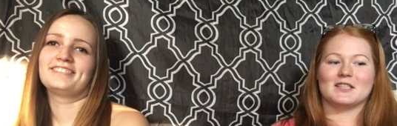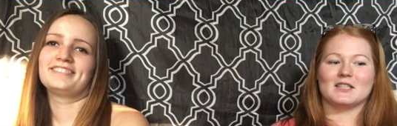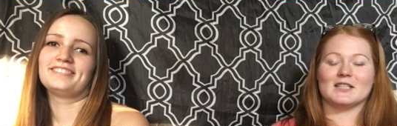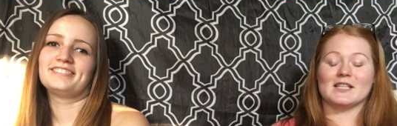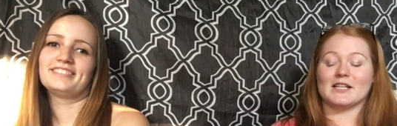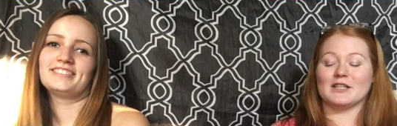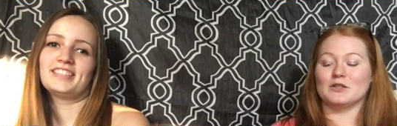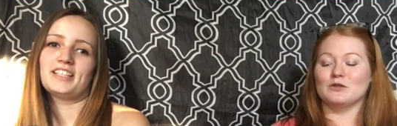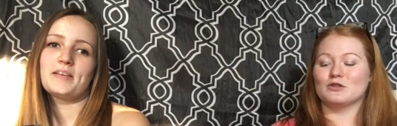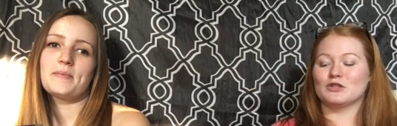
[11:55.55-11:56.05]

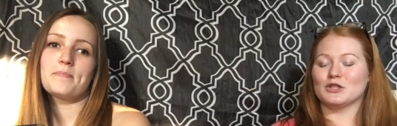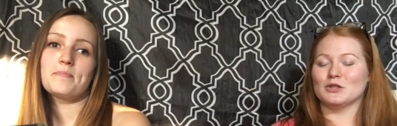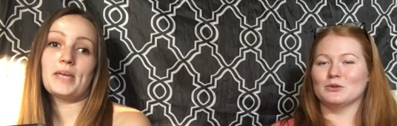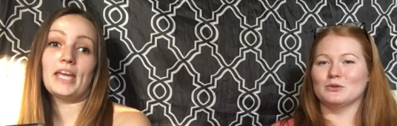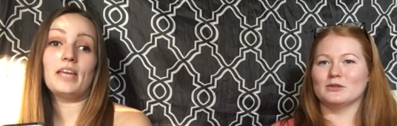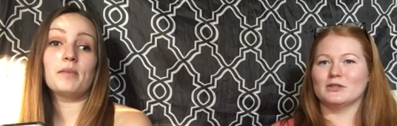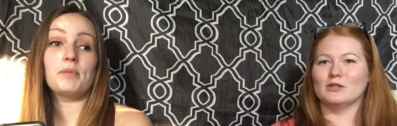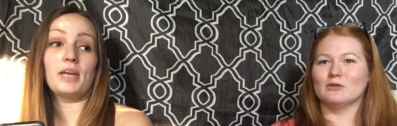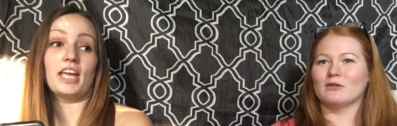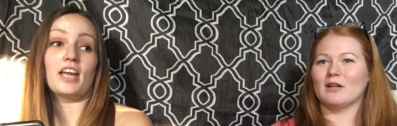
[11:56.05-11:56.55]
Speaker 1: Get new shoes.
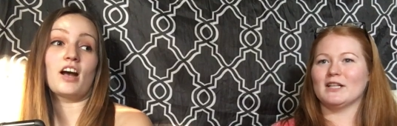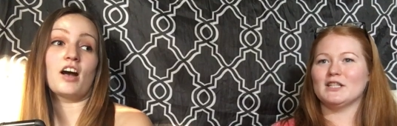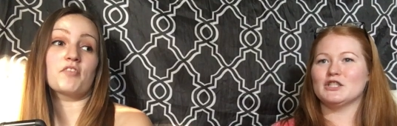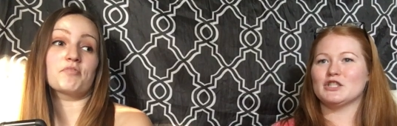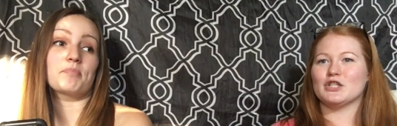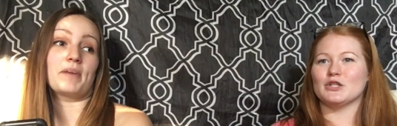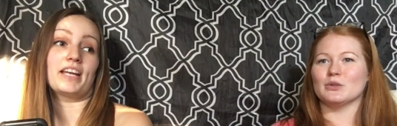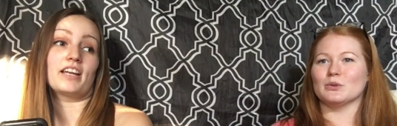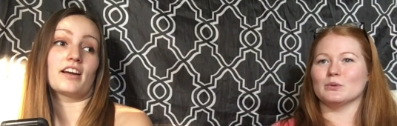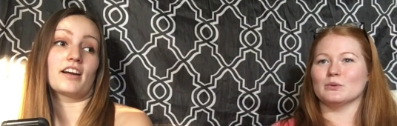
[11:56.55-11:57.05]
Pay, pay like off
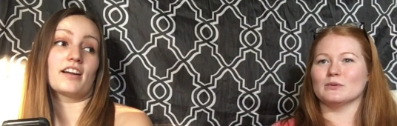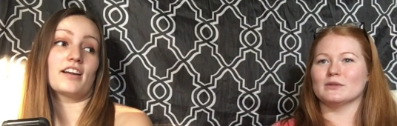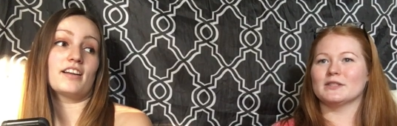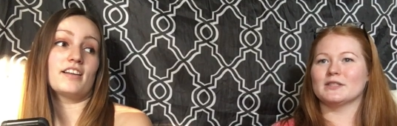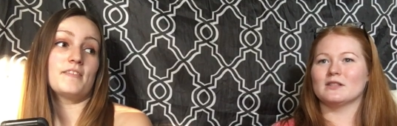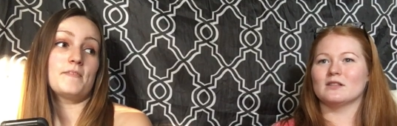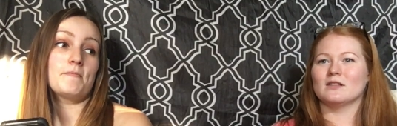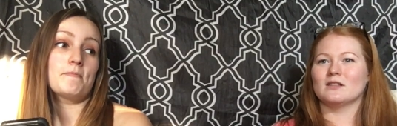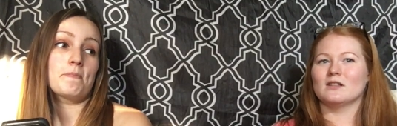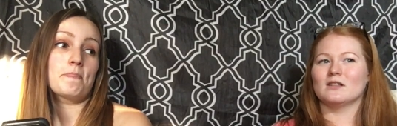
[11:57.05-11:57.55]
shoes. my car.
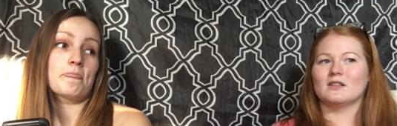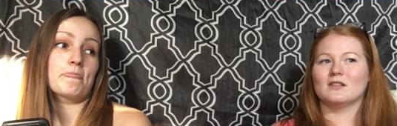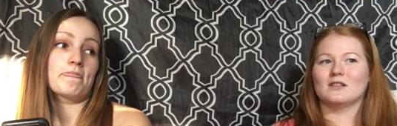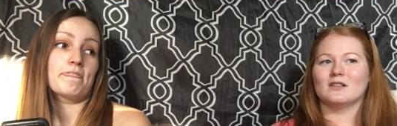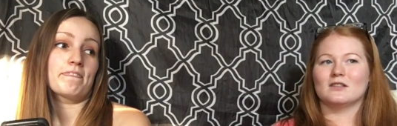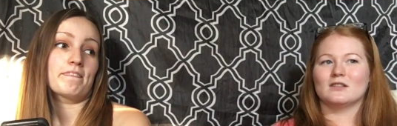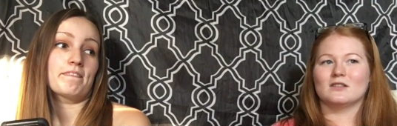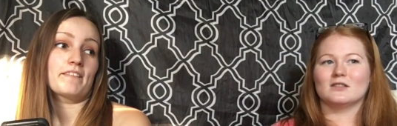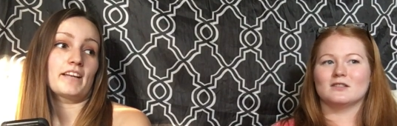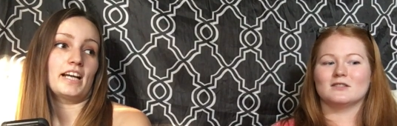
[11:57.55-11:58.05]

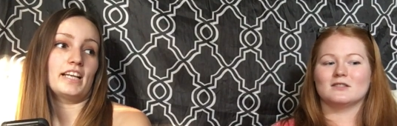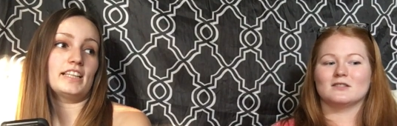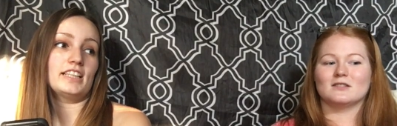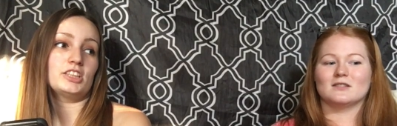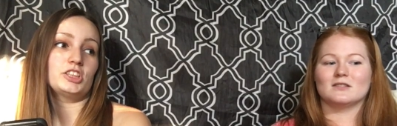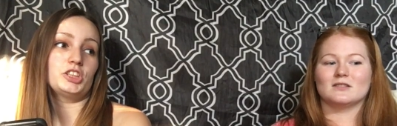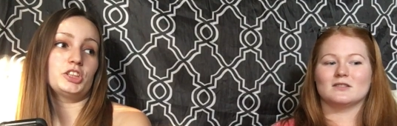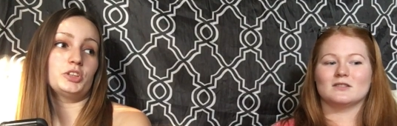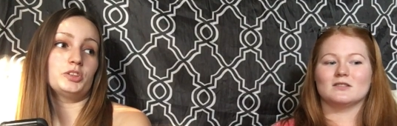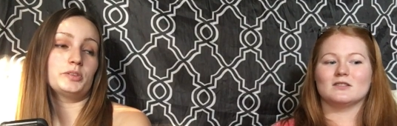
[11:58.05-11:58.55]
Speaker 2: I like
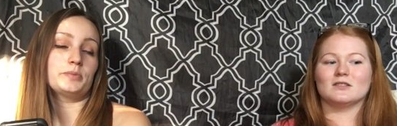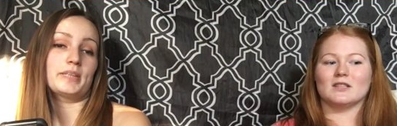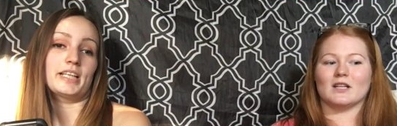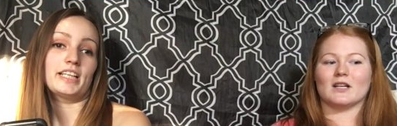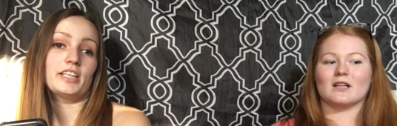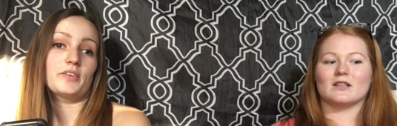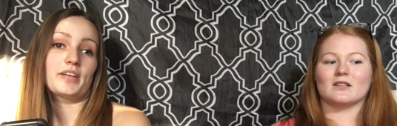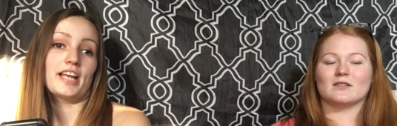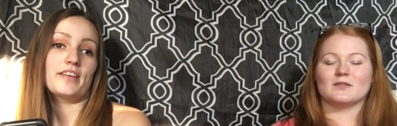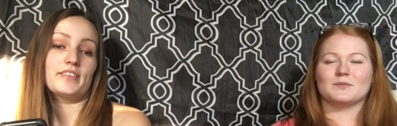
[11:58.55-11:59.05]
shoes, but yeah. I
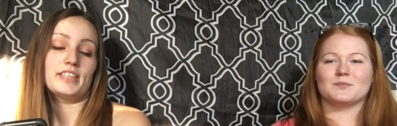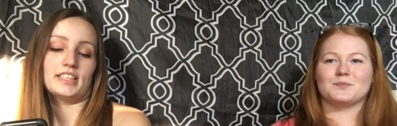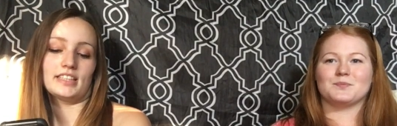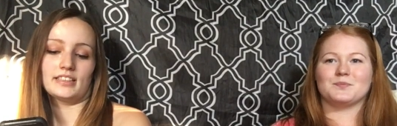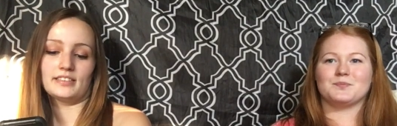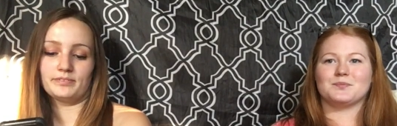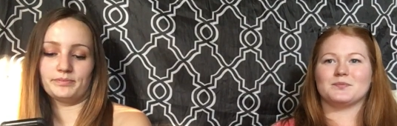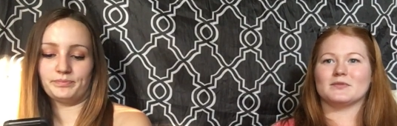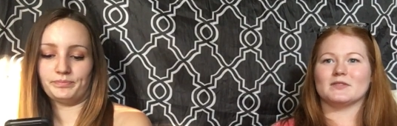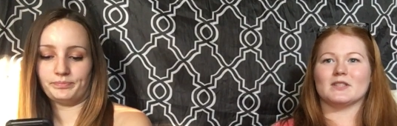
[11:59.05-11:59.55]
don't have any.
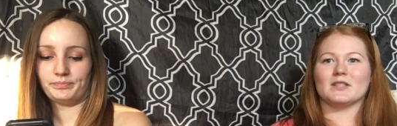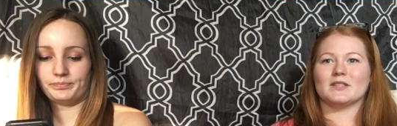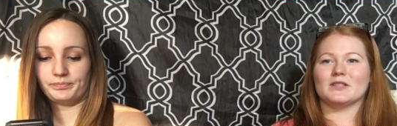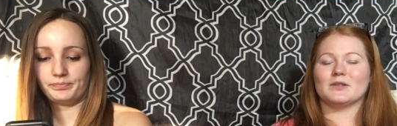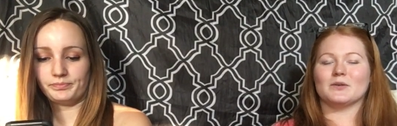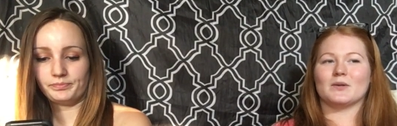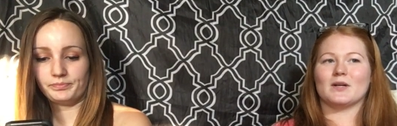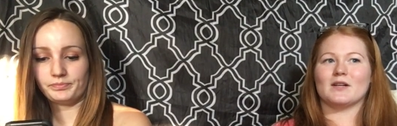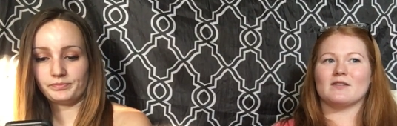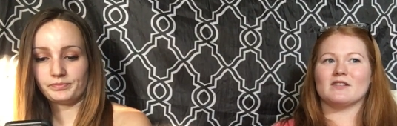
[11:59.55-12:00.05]
Speaker 1: Yeah, you
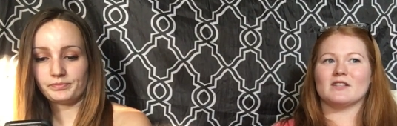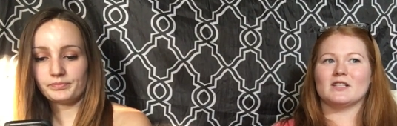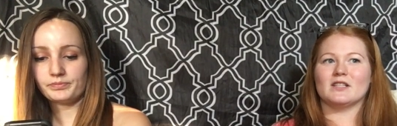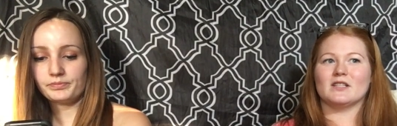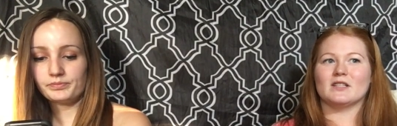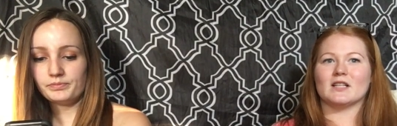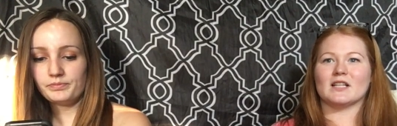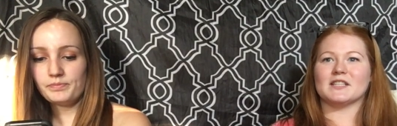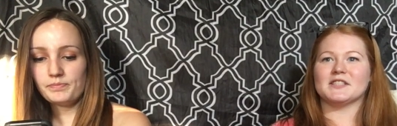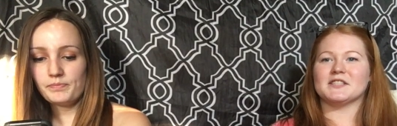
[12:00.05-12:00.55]
don't have any. Like